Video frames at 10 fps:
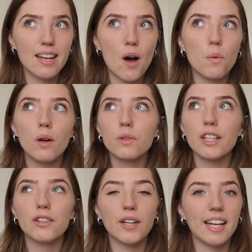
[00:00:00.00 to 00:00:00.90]
Now, one
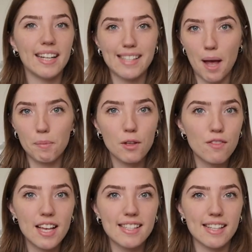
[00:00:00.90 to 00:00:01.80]
really great example
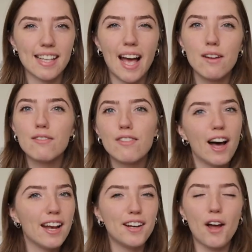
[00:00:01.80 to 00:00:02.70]
of this that's kind of
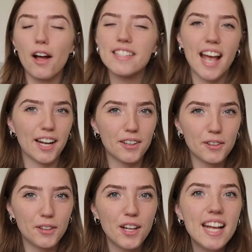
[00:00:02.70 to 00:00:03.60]
fun and not
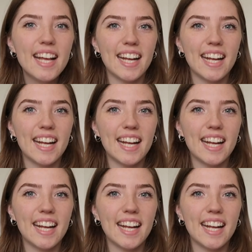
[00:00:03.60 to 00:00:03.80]
technical